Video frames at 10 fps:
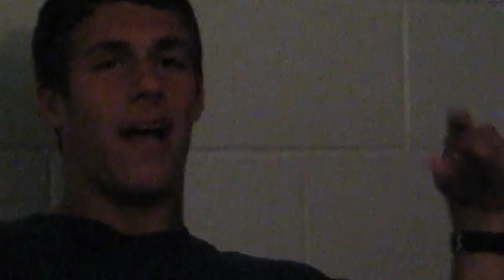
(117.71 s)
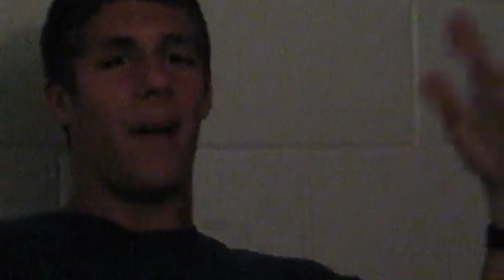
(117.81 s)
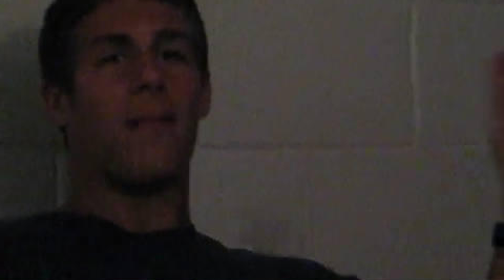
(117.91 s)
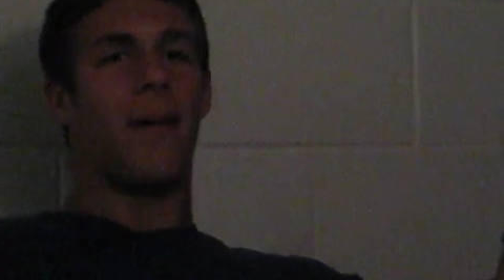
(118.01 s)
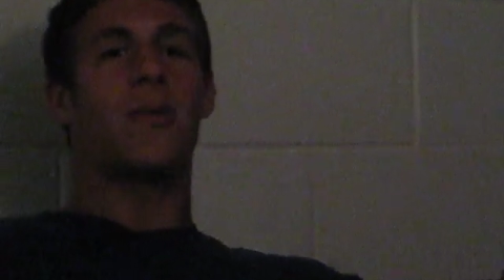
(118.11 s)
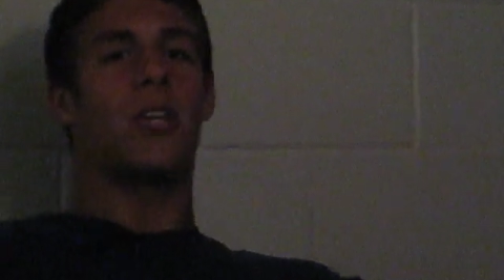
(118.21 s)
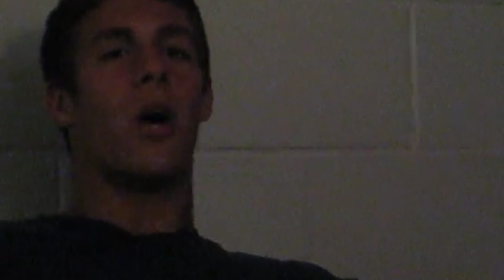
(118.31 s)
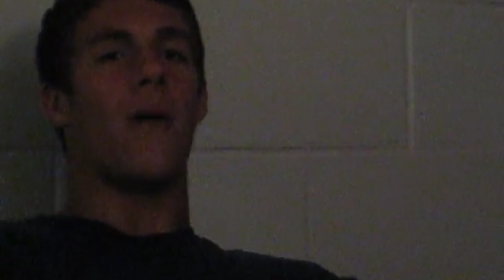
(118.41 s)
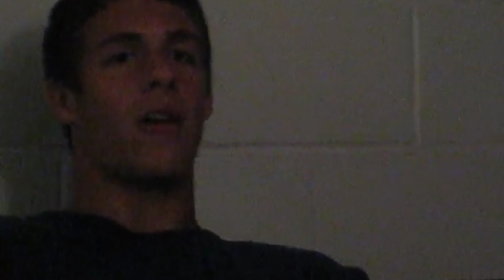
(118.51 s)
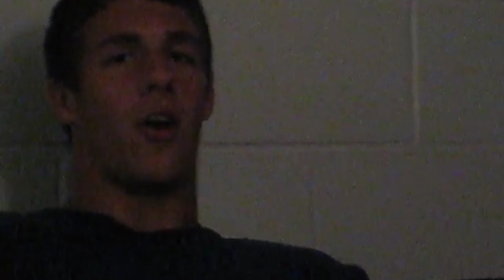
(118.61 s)
I'm, I'm gonna
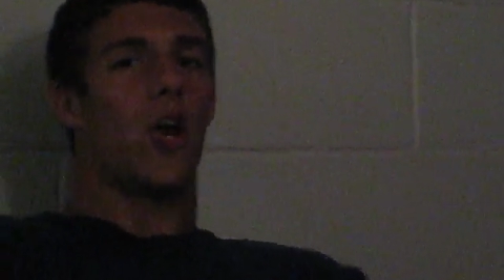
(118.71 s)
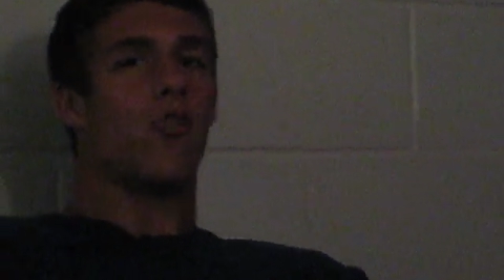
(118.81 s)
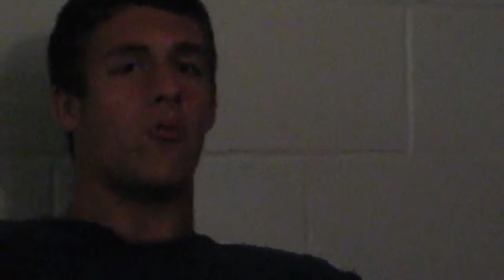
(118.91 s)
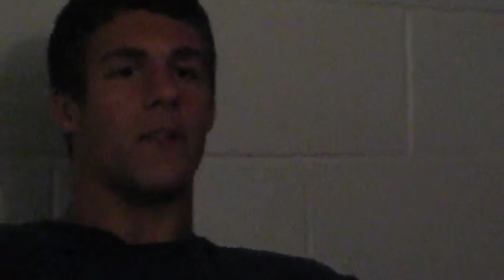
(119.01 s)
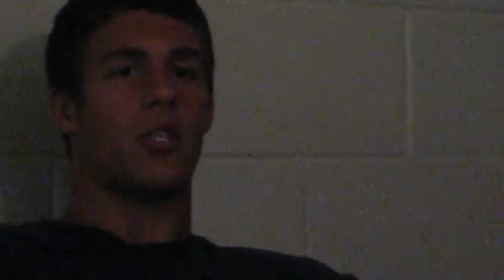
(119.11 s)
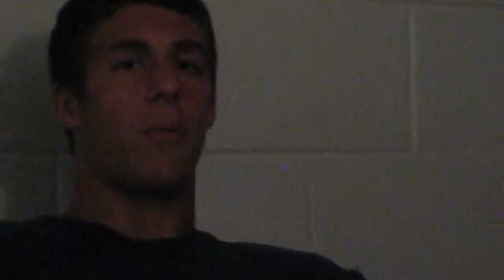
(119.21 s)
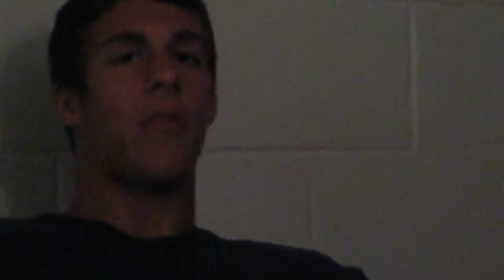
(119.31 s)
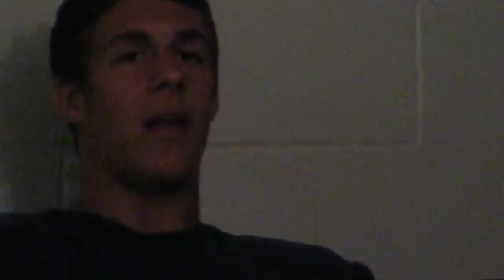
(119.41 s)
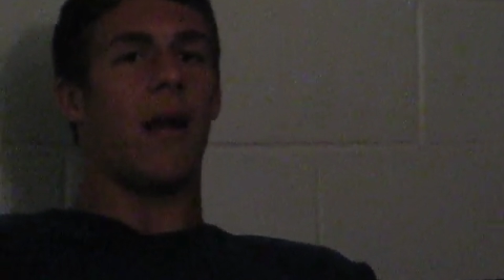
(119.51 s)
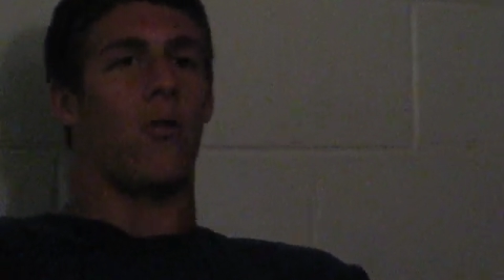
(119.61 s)
go into her room and
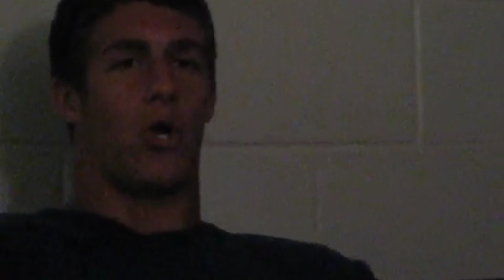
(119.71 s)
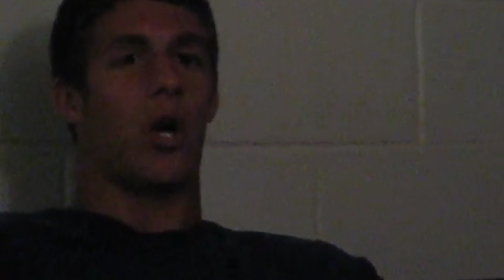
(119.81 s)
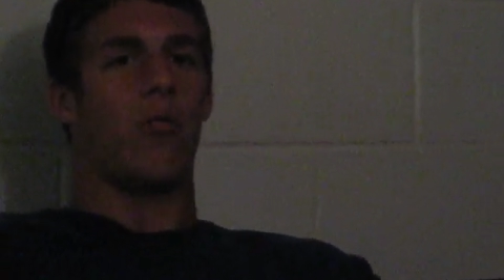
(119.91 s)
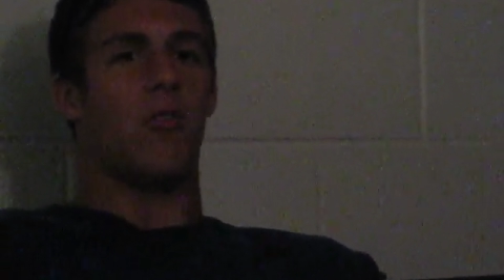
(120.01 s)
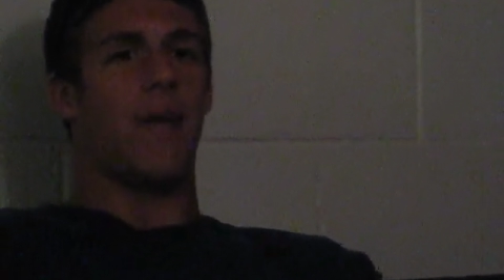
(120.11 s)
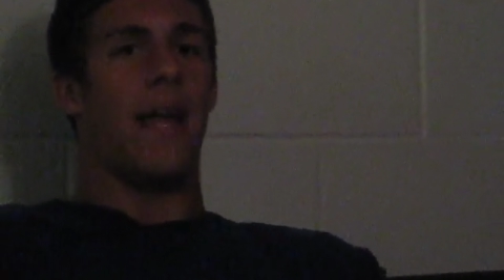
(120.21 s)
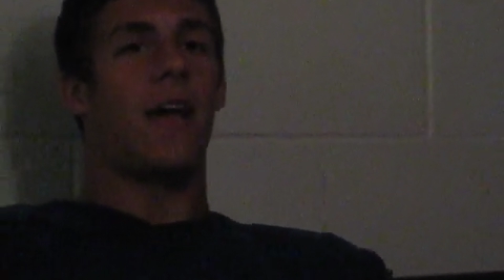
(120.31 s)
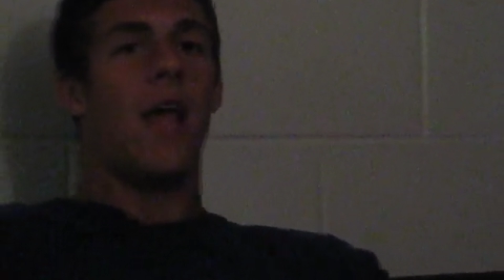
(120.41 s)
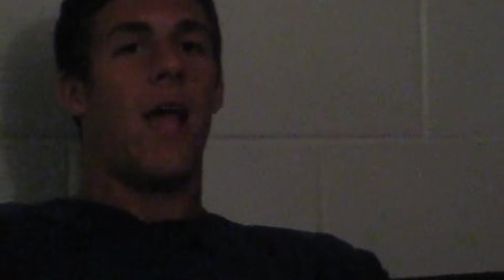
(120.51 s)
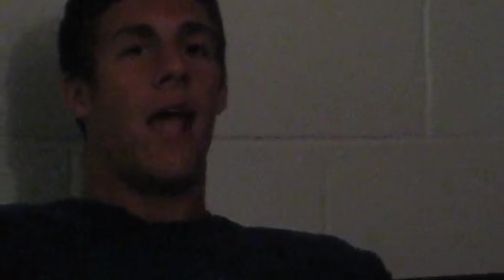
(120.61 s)
spend the night with her
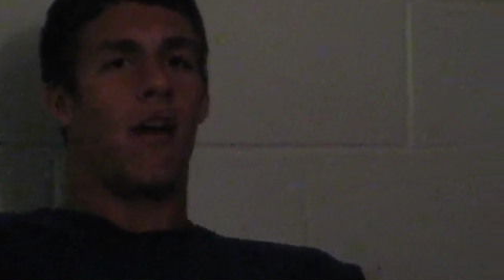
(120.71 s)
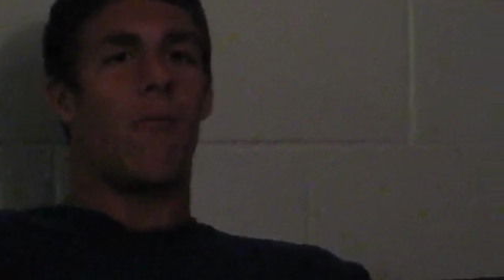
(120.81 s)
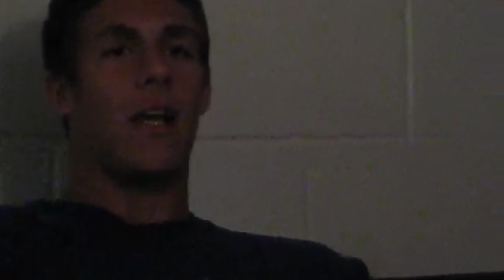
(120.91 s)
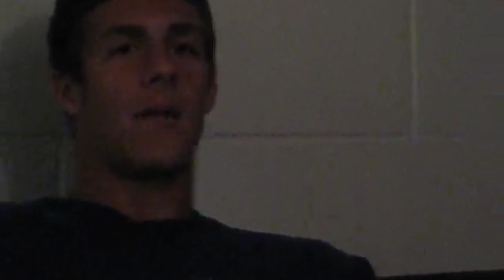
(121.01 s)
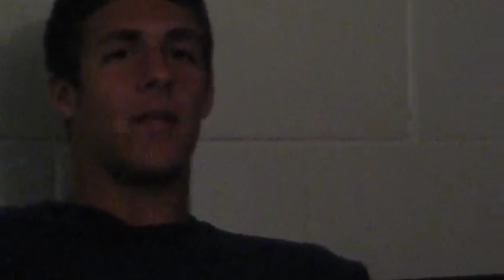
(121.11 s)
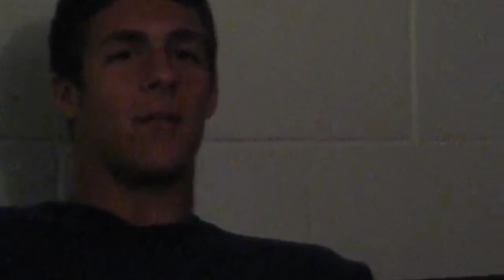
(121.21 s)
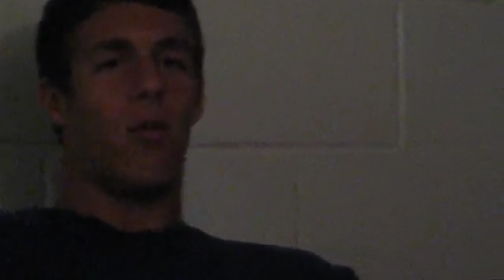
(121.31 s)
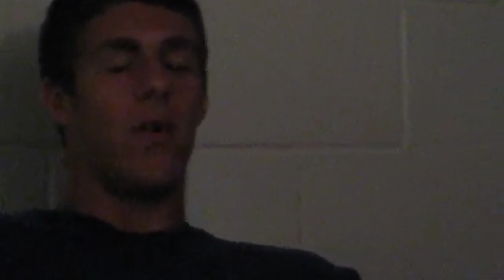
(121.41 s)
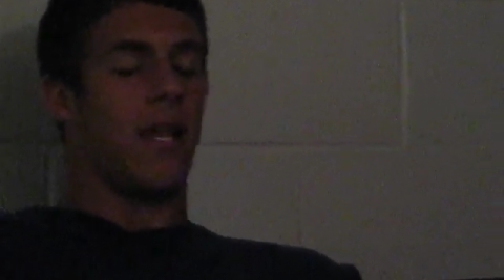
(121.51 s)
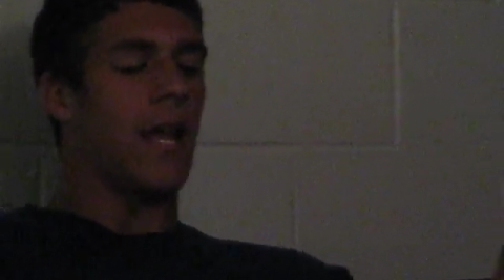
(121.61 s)
roommate, and wake up in the
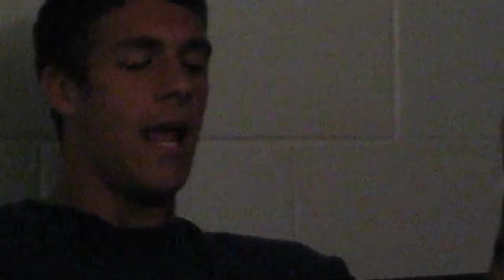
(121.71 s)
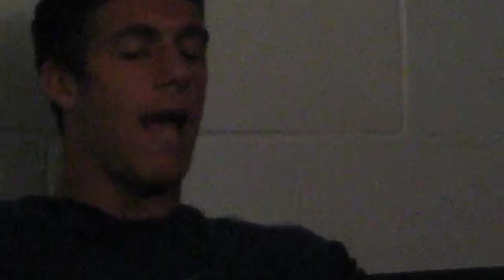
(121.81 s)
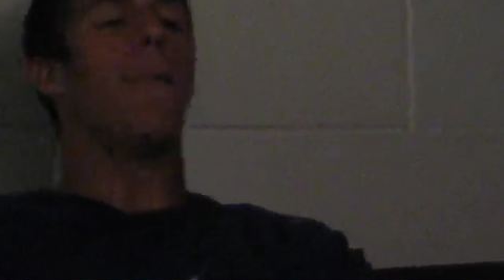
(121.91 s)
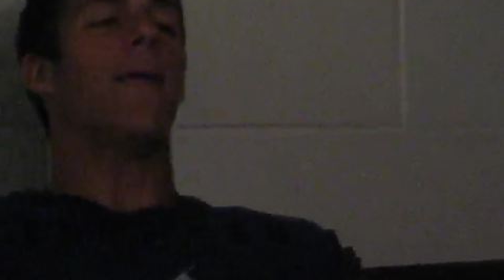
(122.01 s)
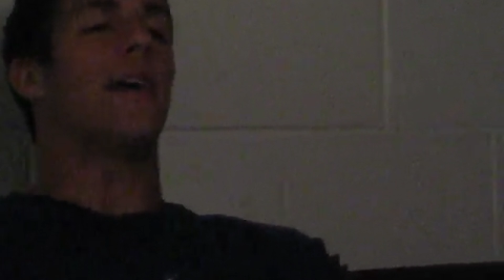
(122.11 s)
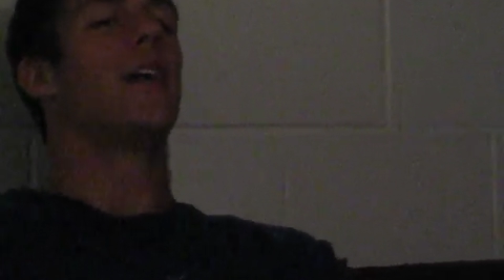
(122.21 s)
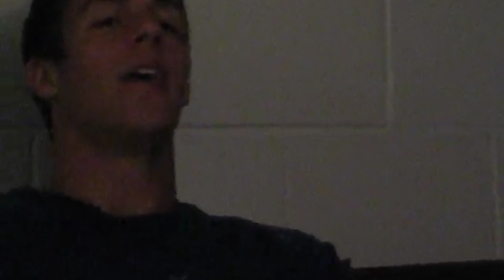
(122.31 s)
morning and be like,